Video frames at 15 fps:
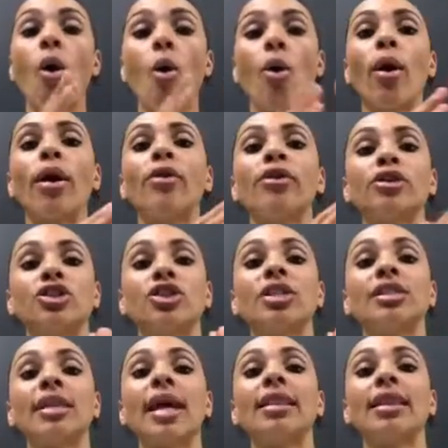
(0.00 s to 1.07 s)
or there's
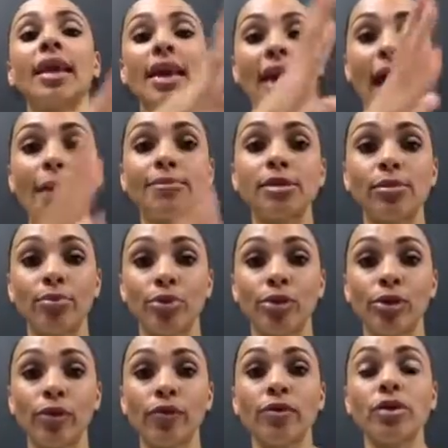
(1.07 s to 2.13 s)
just like the GAPS
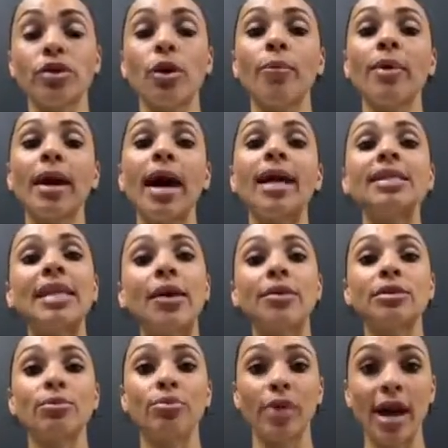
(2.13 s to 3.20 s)
approved. So because I
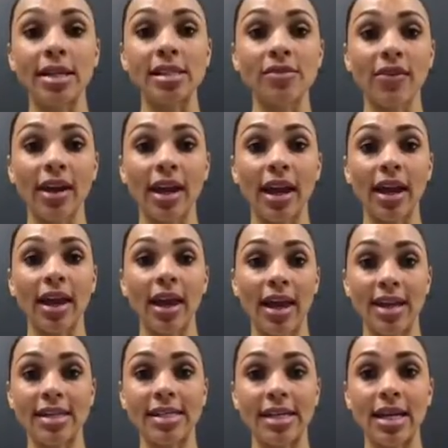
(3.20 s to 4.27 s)
was breastfeeding
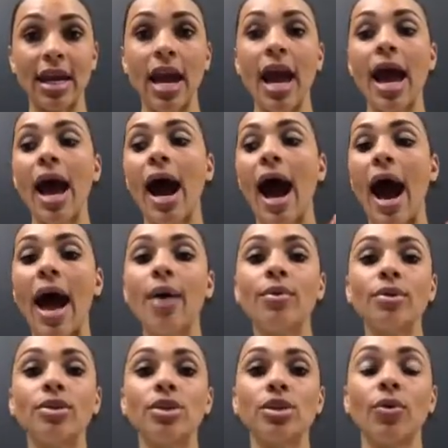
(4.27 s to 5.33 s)
Indy, I
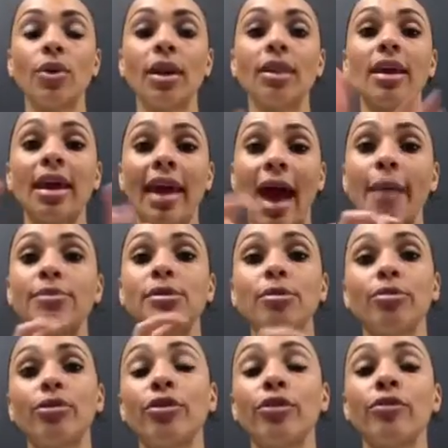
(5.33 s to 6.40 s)
was doing the GAPS
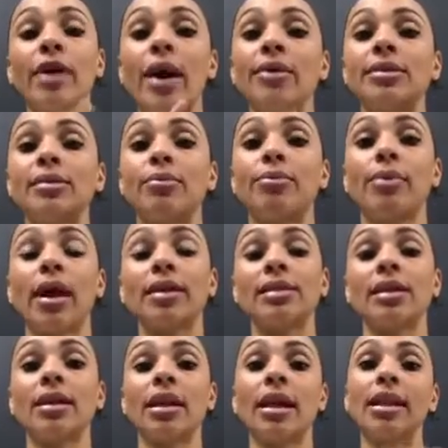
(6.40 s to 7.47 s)
approved. I was
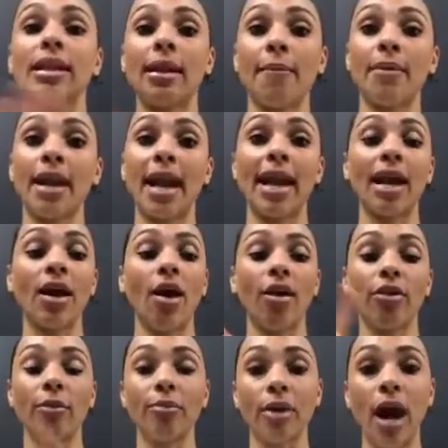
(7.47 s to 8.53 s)
basically eliminating
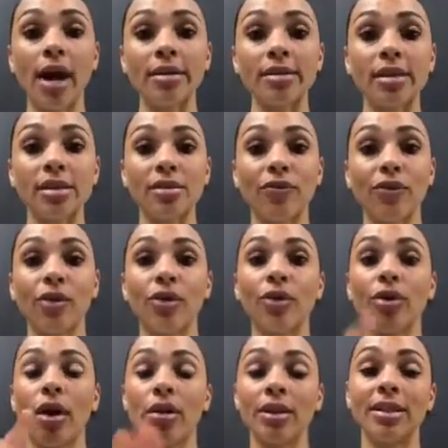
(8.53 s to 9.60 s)
all the processed
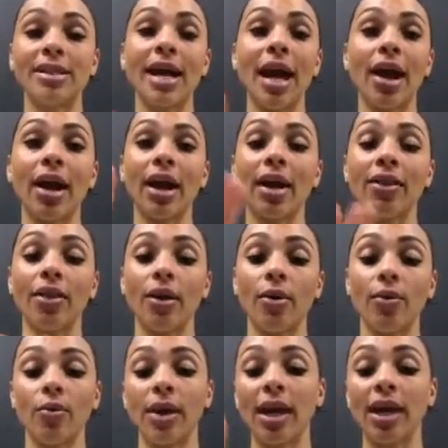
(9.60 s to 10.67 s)
food, all the dairy,
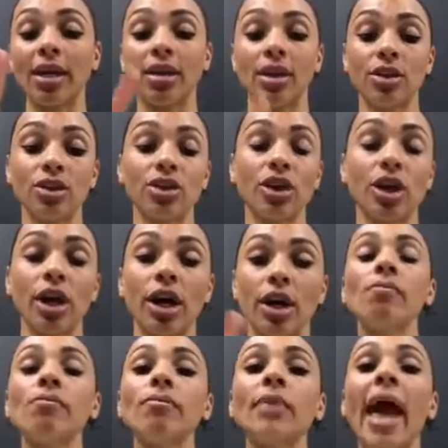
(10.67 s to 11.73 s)
the wheat, the sugar,
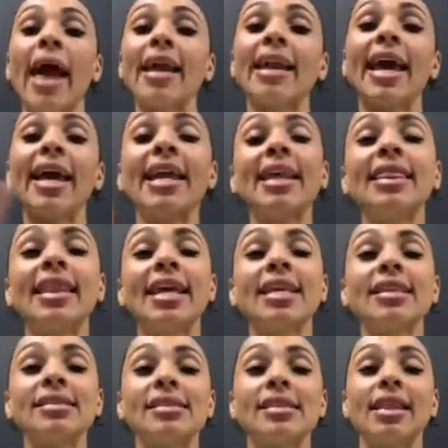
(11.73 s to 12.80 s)
and
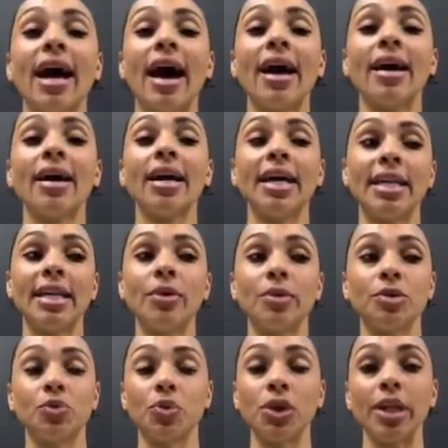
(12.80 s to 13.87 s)
anything that Indy
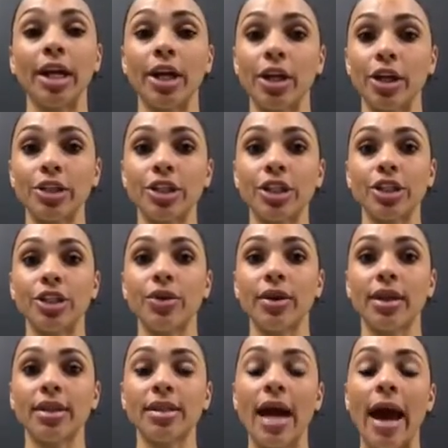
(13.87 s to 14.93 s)
was really allergic to at
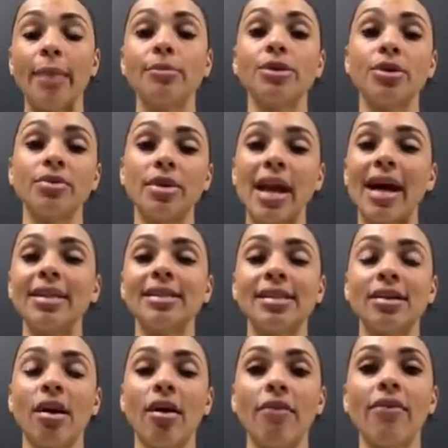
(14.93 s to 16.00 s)
the time, so nuts
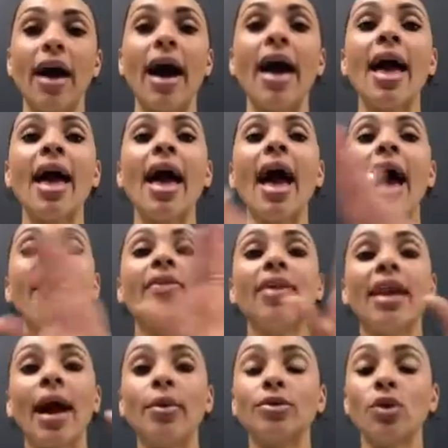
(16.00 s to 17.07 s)
and all of that. And
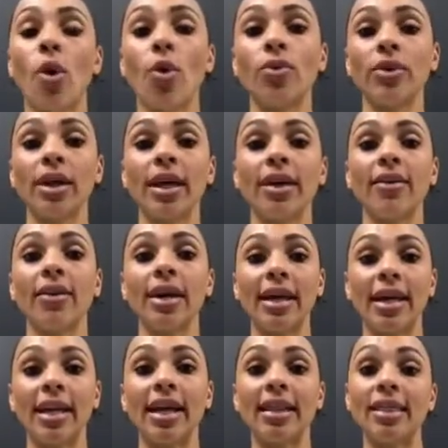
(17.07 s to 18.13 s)
then I was only
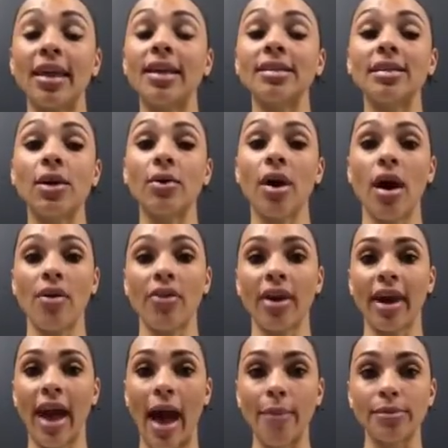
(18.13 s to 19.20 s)
eating things that were on the
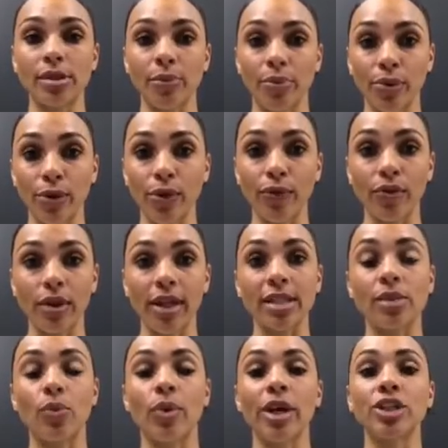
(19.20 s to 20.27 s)
GAPS approved
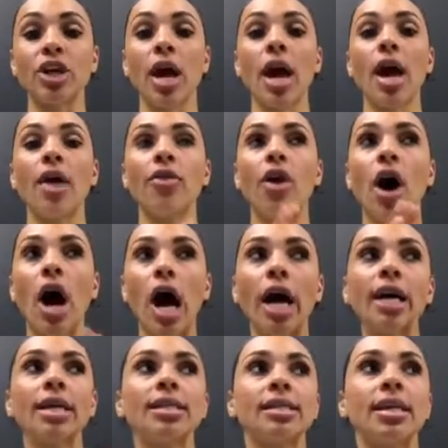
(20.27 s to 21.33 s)
list, which the
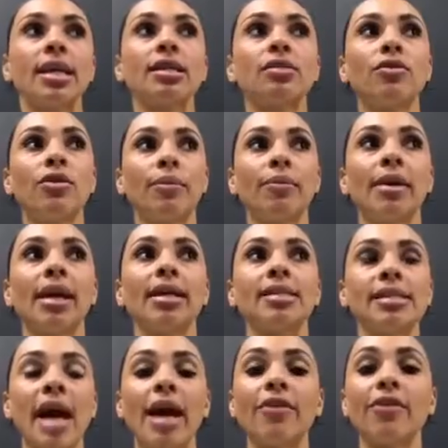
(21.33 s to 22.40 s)
hardest things for me,
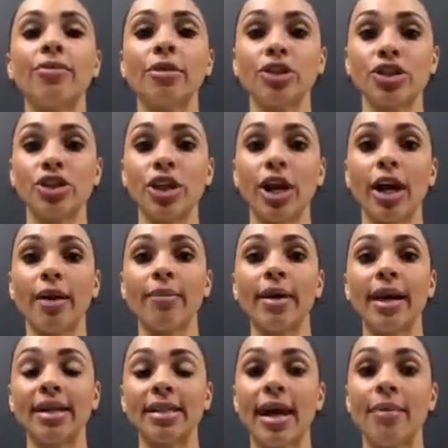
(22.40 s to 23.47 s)
aside from the sugar,
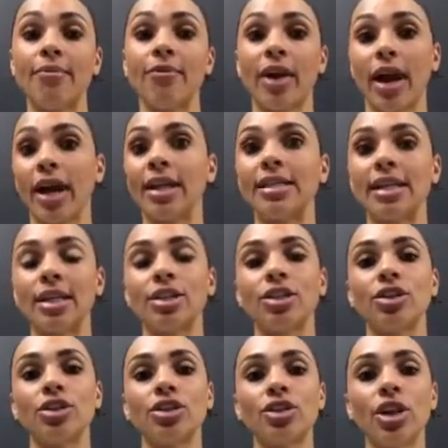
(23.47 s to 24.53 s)
because I'm very addicted
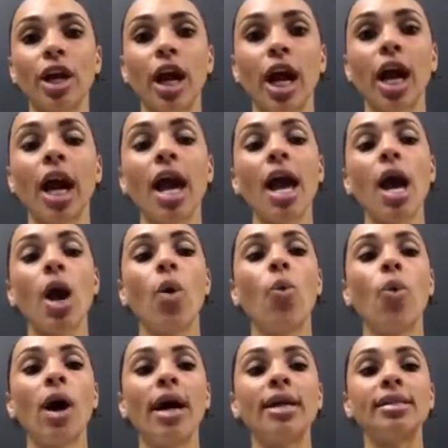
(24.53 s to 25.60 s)
to sugar,
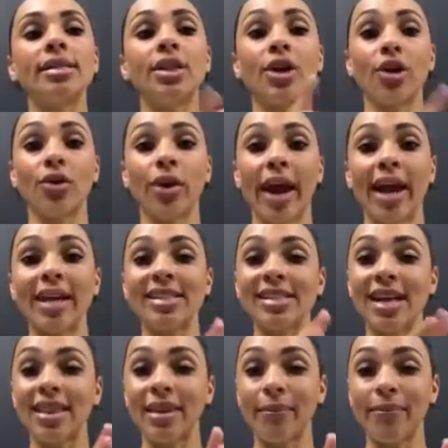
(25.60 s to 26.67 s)
was the grains
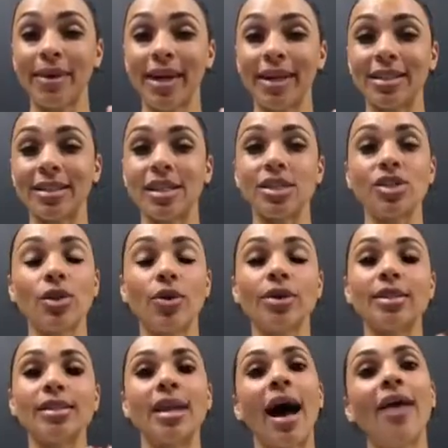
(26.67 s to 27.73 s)
and the beans. So
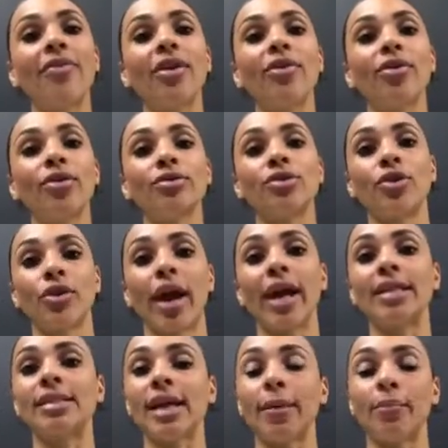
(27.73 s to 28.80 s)
it's not that those
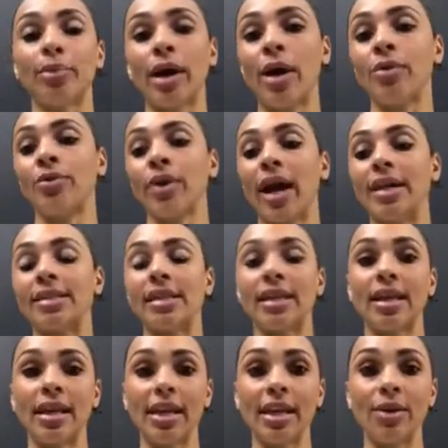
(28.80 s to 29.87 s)
grains like brown rice and
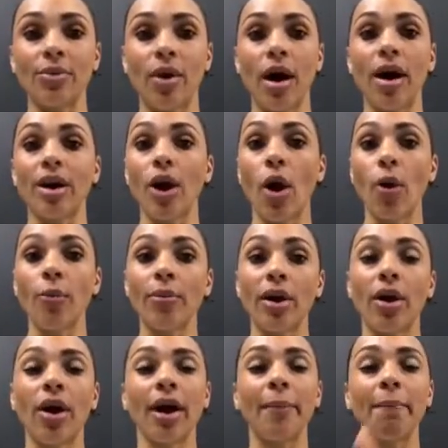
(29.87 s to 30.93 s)
quinoa and oatmeal
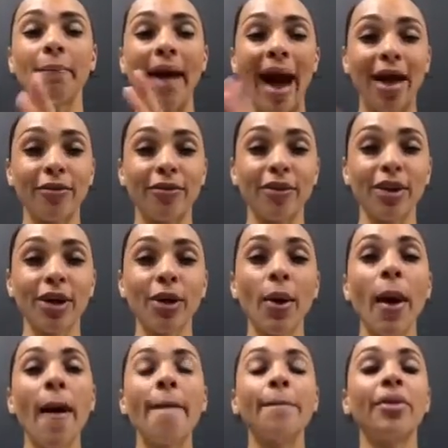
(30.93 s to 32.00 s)
are bad for you,
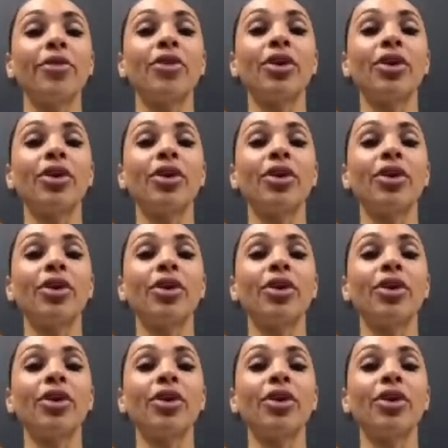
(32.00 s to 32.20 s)
but